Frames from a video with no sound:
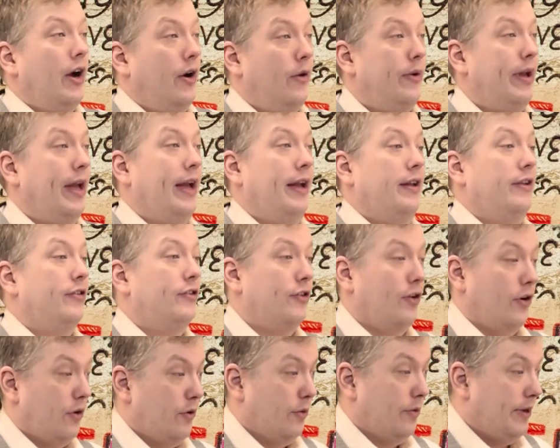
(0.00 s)
The first
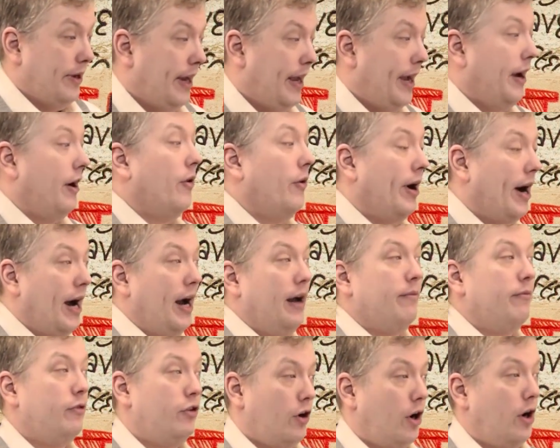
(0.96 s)
shot takes about
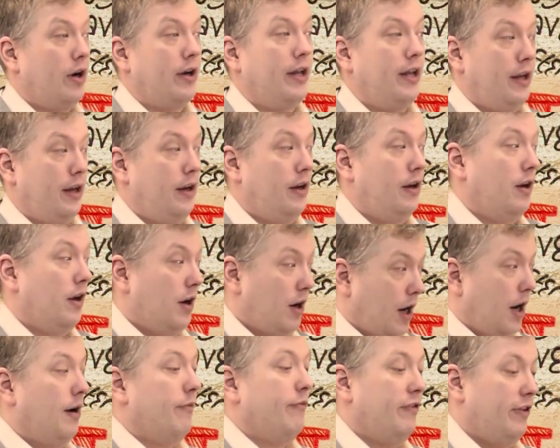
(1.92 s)
half of the
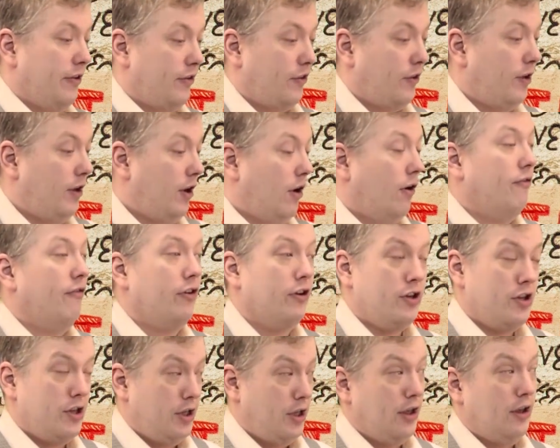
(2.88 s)
original establishing
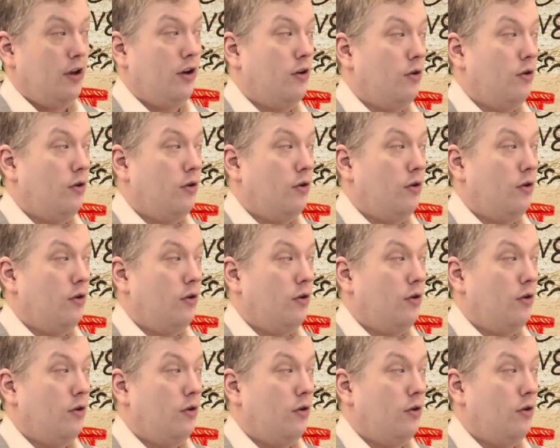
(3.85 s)
shot